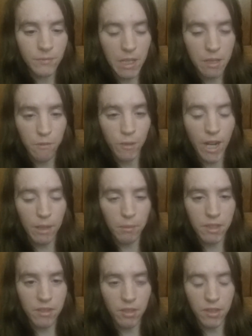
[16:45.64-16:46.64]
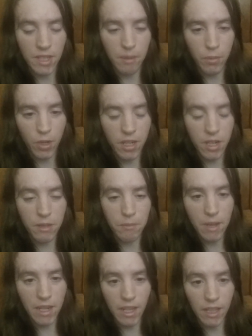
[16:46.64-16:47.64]
His fragments are separated in
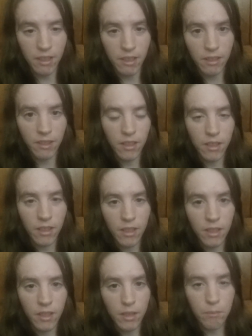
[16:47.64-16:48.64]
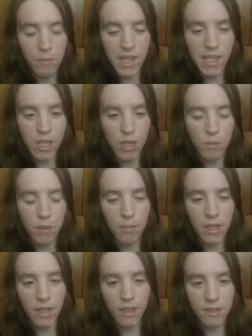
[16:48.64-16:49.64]
many, many human
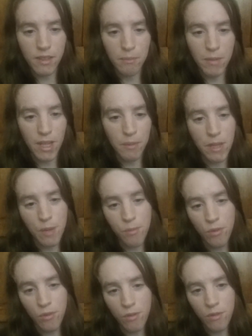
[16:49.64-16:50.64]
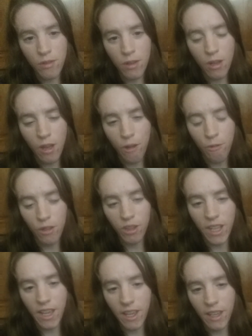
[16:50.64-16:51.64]
beings and many people of
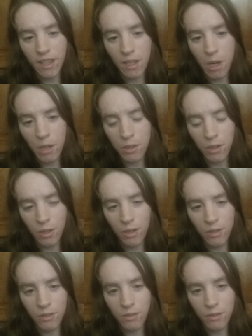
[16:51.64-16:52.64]
clay and dirt